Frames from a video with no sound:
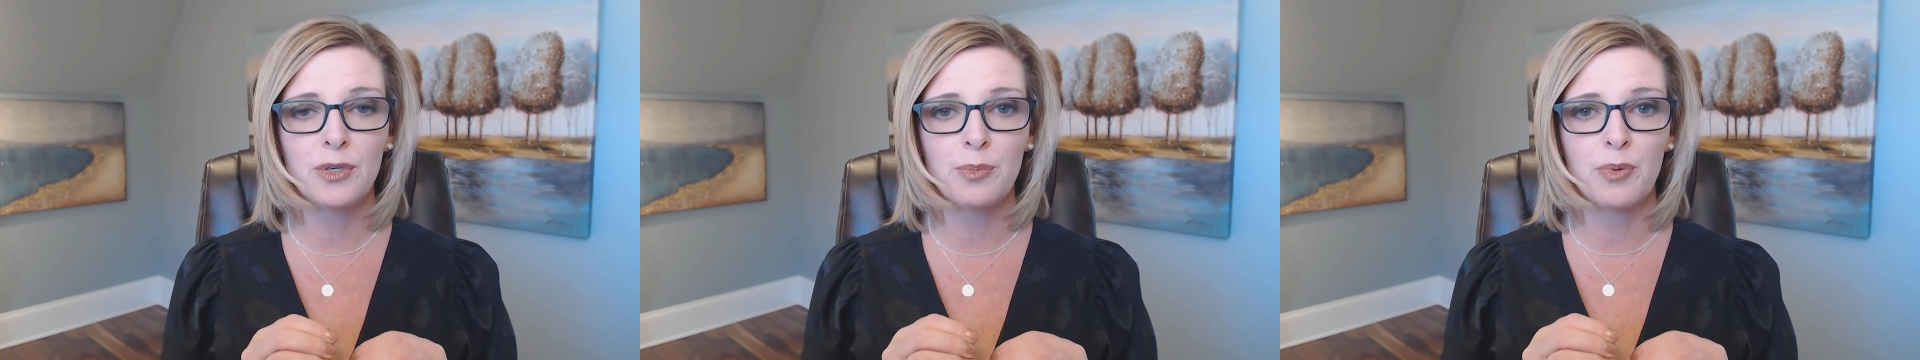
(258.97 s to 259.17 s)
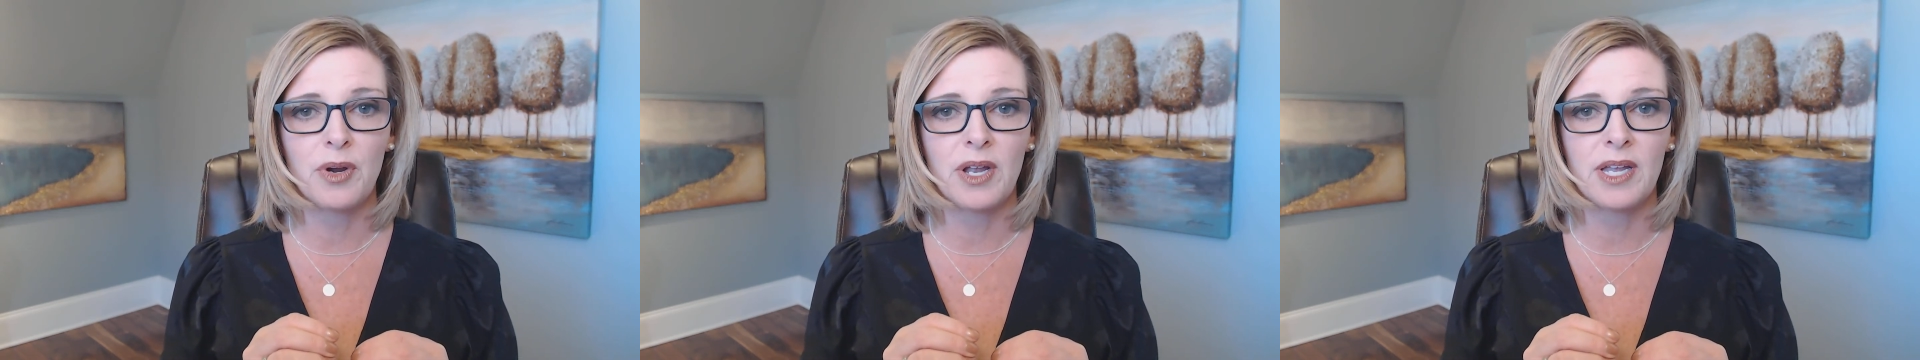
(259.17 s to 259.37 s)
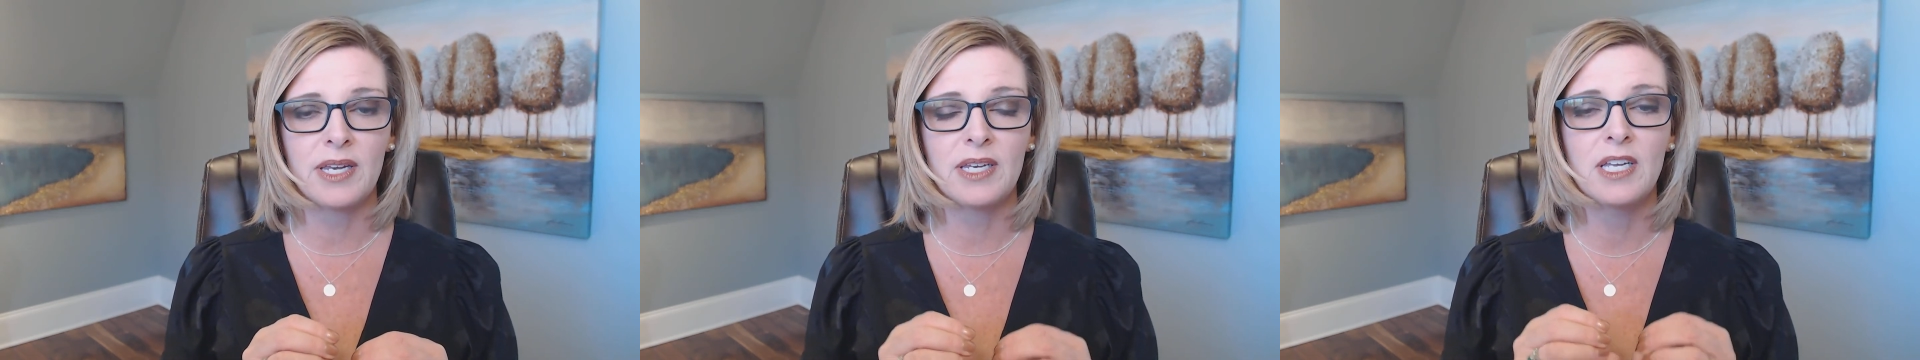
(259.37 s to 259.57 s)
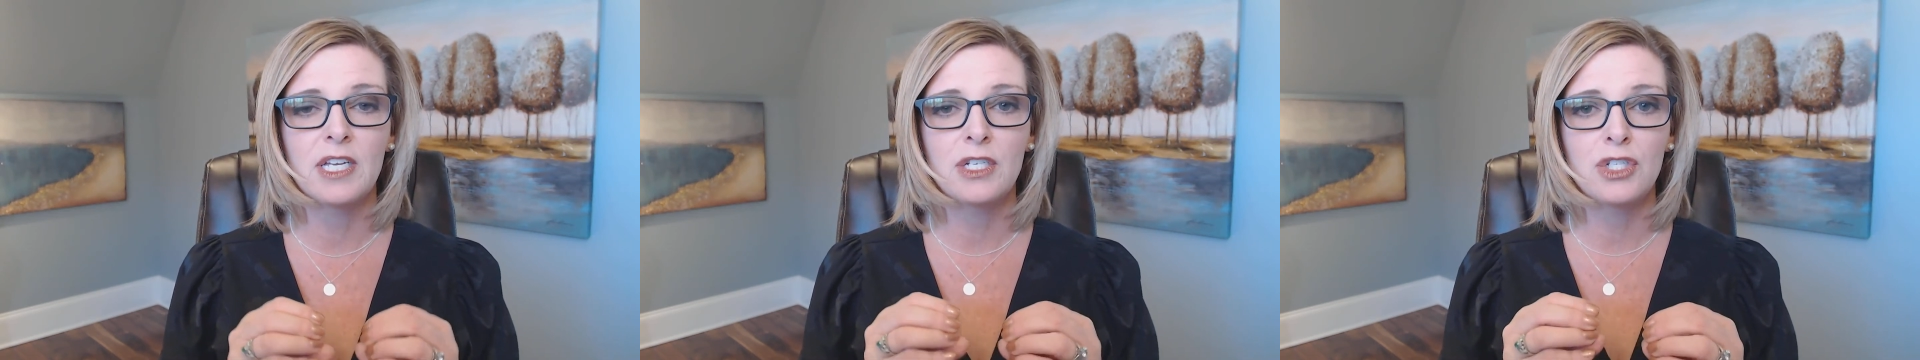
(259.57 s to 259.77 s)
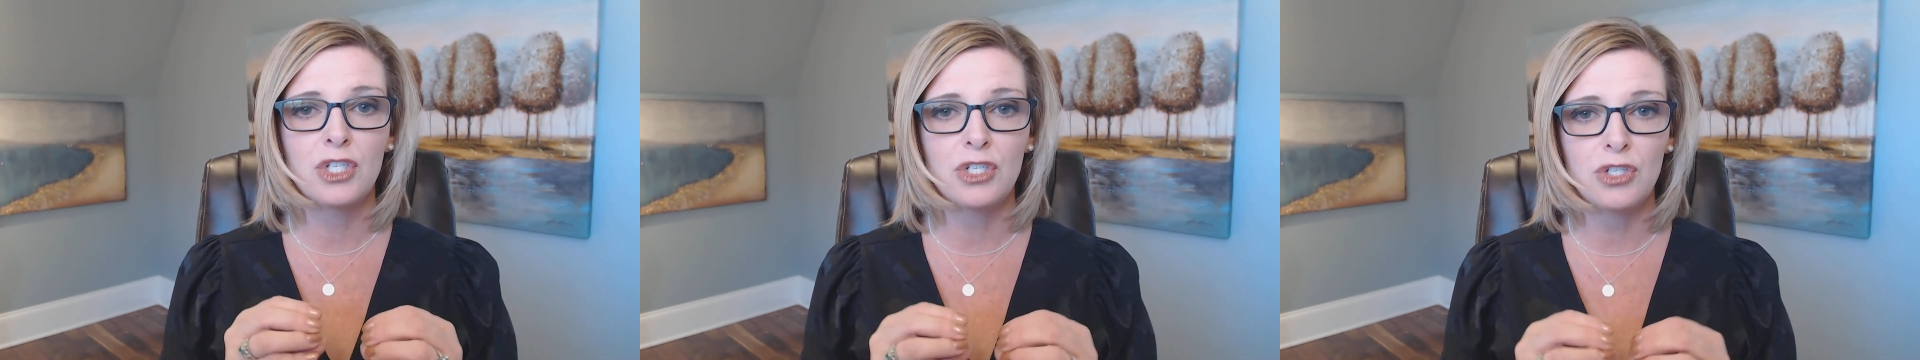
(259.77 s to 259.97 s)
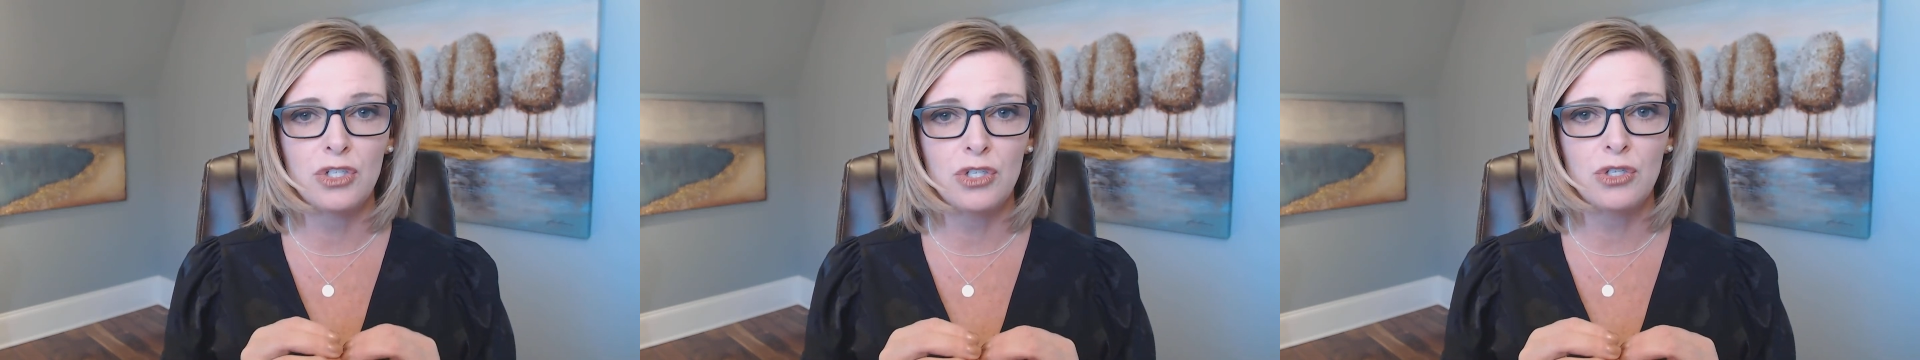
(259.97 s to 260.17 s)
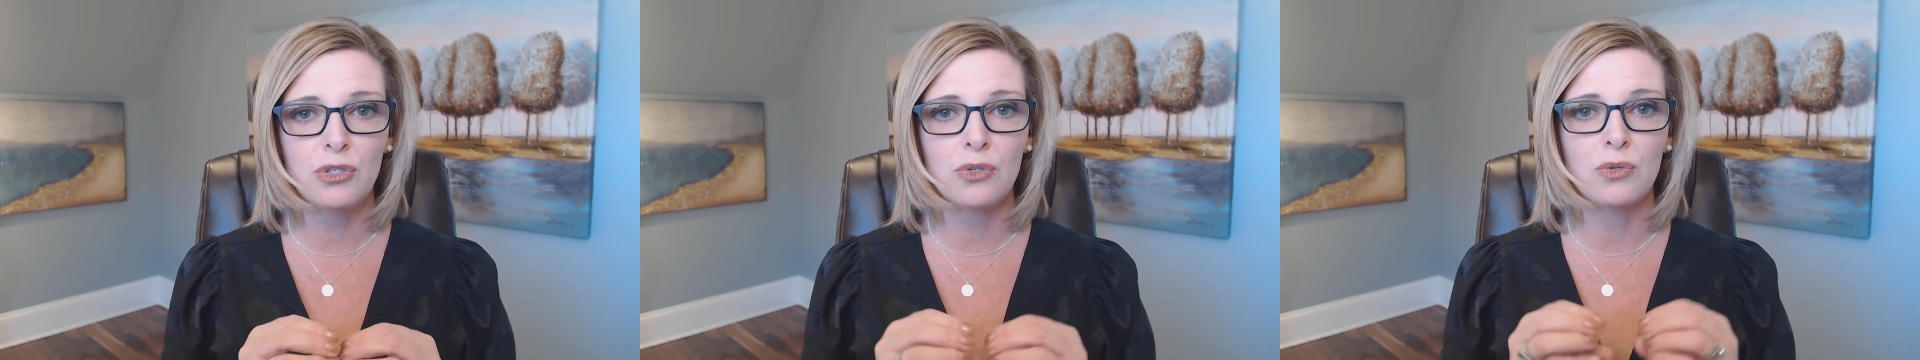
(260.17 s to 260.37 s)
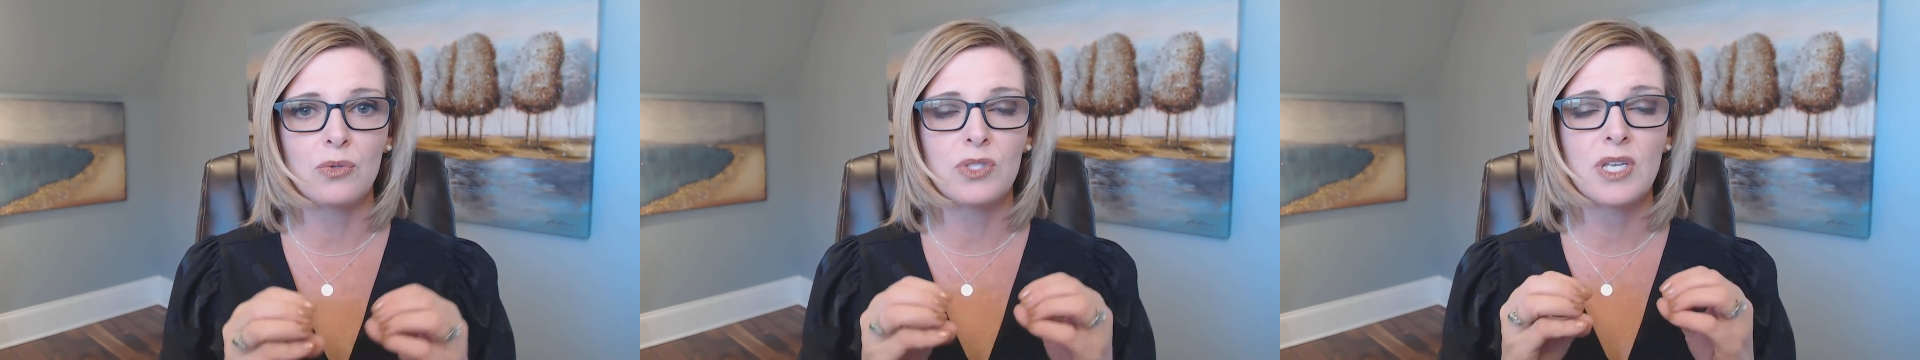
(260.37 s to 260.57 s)
brain to
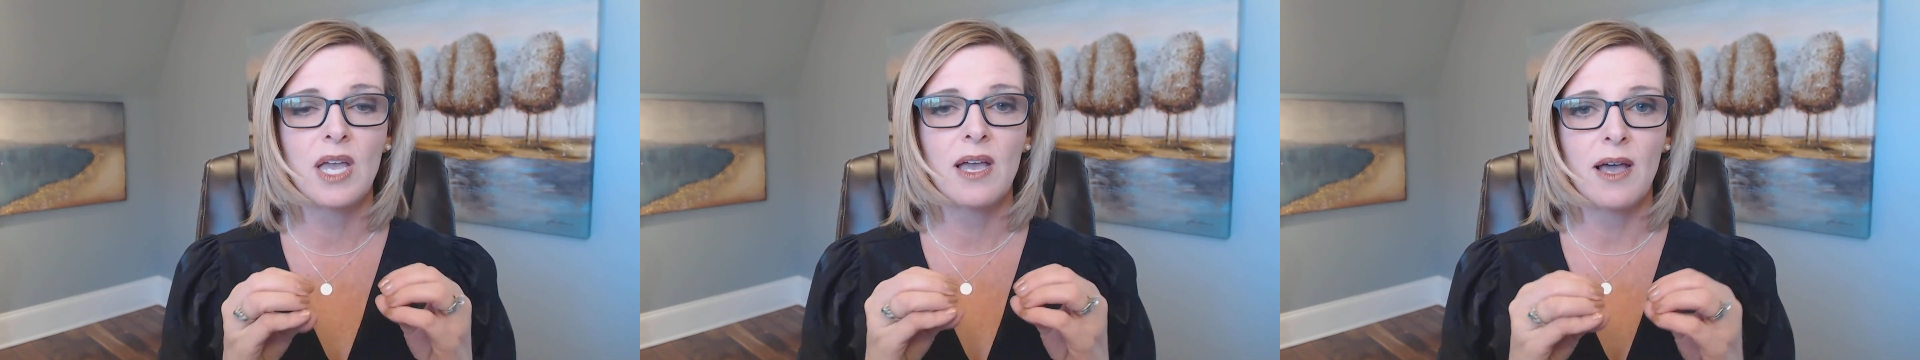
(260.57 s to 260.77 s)
use